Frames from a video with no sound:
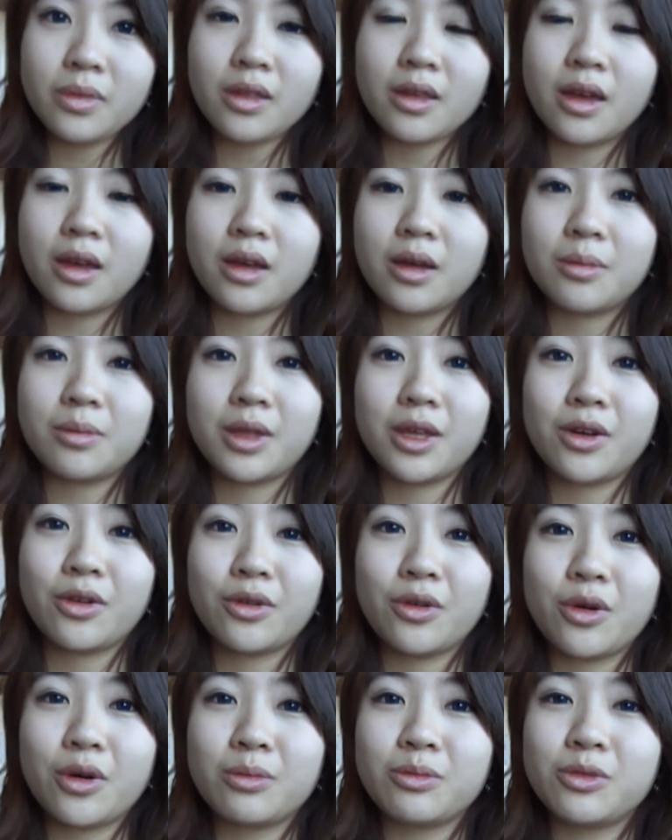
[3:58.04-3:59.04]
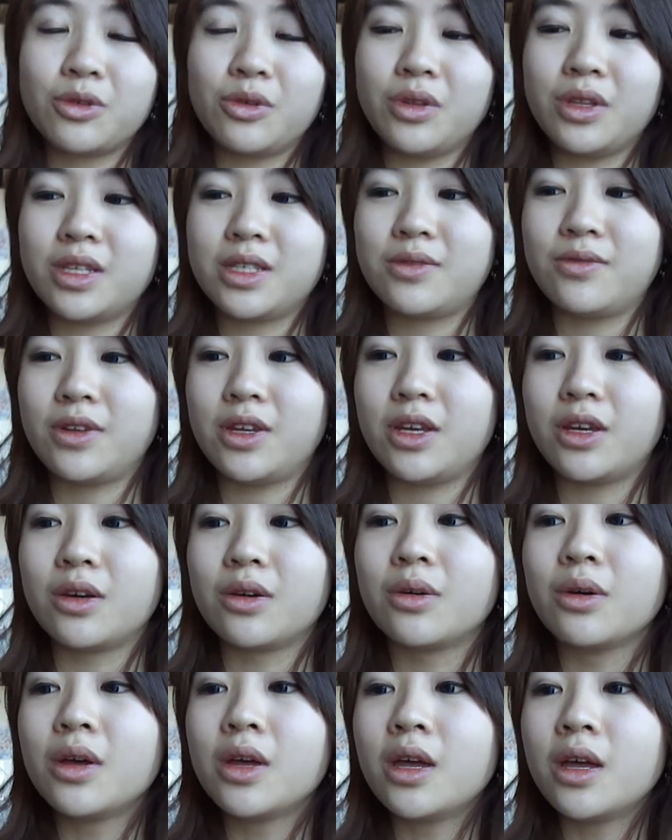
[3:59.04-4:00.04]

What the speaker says: They don't know I'm doing this video.